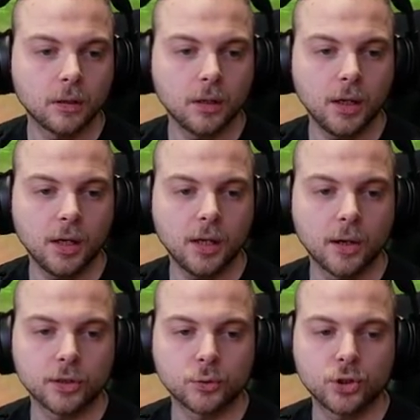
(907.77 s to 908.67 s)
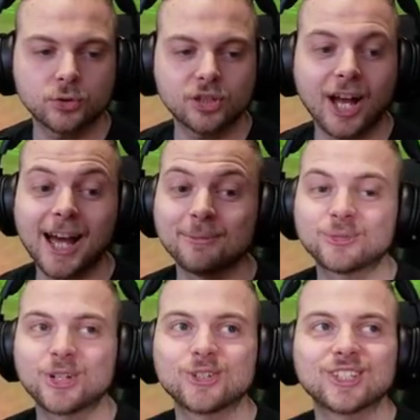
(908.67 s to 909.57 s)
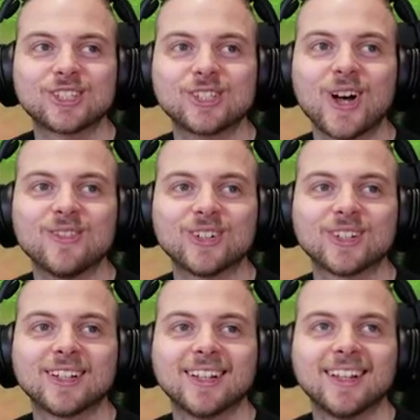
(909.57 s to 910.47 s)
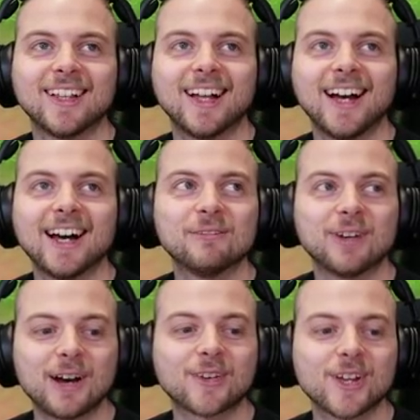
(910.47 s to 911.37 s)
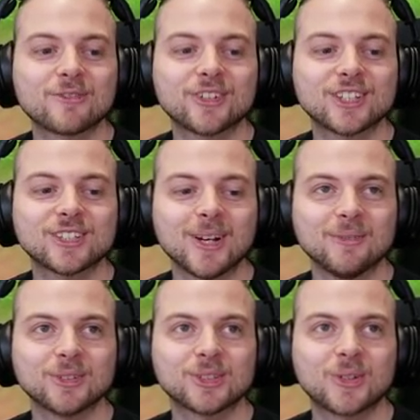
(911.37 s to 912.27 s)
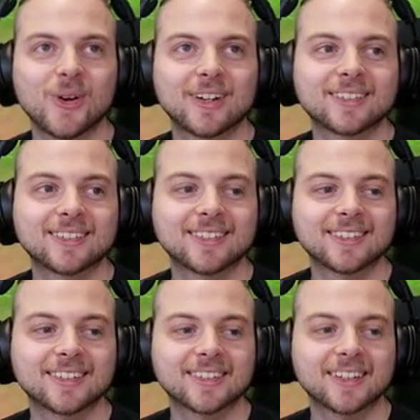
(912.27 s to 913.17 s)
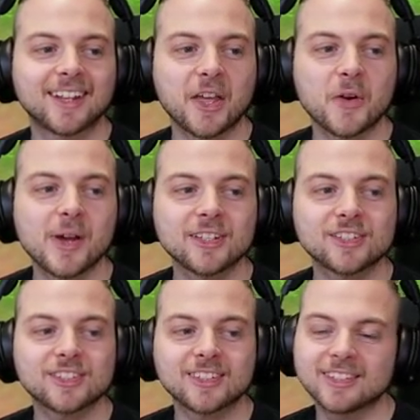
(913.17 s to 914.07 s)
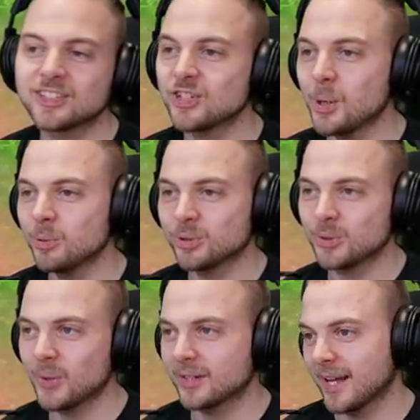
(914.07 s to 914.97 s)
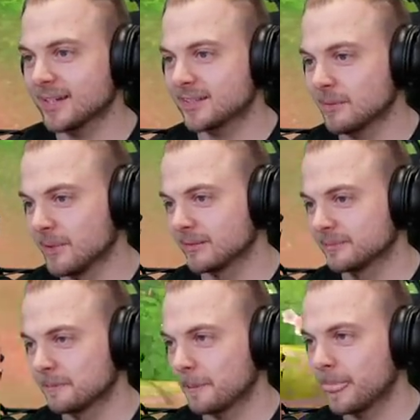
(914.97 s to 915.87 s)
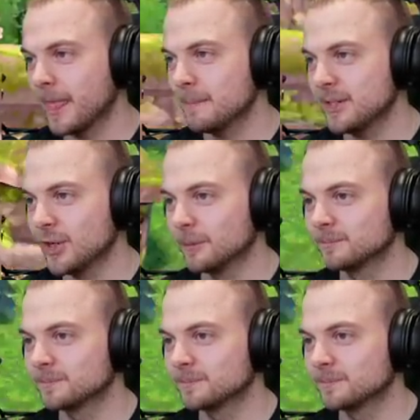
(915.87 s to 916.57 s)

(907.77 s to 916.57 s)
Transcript: Uh, you choosing, I'm choosing Sobble. I'm I'm going for the Sobble squad. Who else is in the Sobble squad, guys? Come on, let me know.